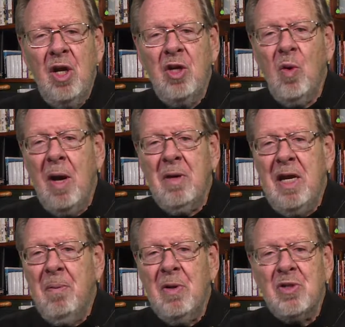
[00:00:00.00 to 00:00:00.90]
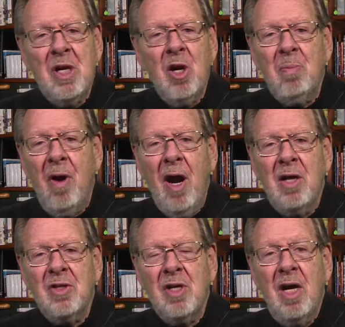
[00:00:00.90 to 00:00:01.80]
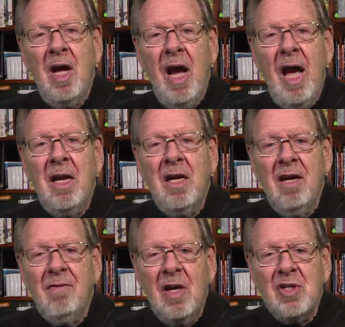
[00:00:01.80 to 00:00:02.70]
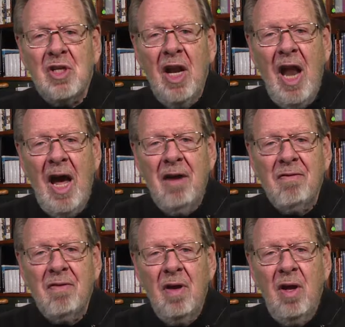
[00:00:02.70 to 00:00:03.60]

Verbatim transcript: to our deepest inner parts and give us life.